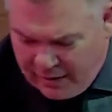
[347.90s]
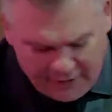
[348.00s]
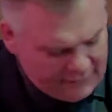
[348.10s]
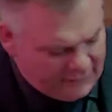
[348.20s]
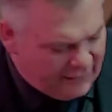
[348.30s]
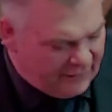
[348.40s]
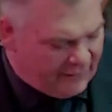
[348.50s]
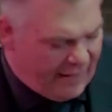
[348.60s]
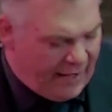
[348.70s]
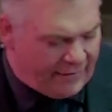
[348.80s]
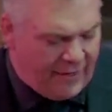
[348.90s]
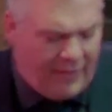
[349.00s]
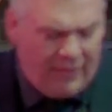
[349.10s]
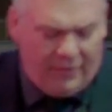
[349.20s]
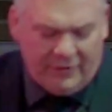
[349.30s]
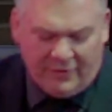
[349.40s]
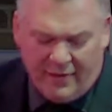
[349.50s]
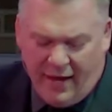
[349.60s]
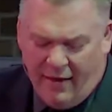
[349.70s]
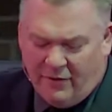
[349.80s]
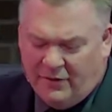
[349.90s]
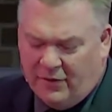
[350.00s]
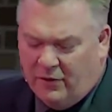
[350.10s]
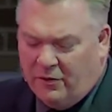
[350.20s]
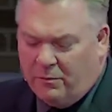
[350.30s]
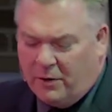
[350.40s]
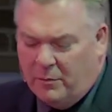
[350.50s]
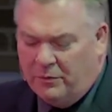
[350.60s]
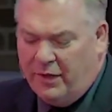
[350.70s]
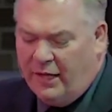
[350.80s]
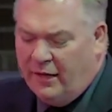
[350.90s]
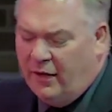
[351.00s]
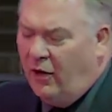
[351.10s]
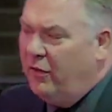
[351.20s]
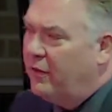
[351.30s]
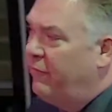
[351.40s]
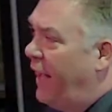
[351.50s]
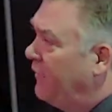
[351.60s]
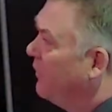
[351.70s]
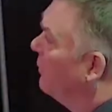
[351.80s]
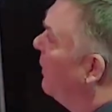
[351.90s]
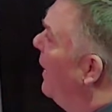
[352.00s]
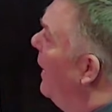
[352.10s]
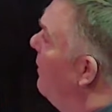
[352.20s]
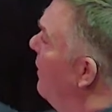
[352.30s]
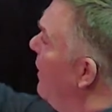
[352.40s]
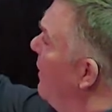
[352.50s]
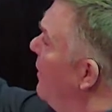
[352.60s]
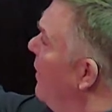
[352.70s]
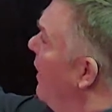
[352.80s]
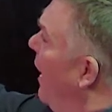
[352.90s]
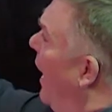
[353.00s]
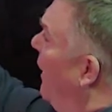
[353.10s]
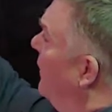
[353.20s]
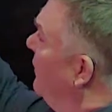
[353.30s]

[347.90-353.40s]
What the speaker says: it says that, "Thus the heavens and earth were completed in all their vast array, and then on the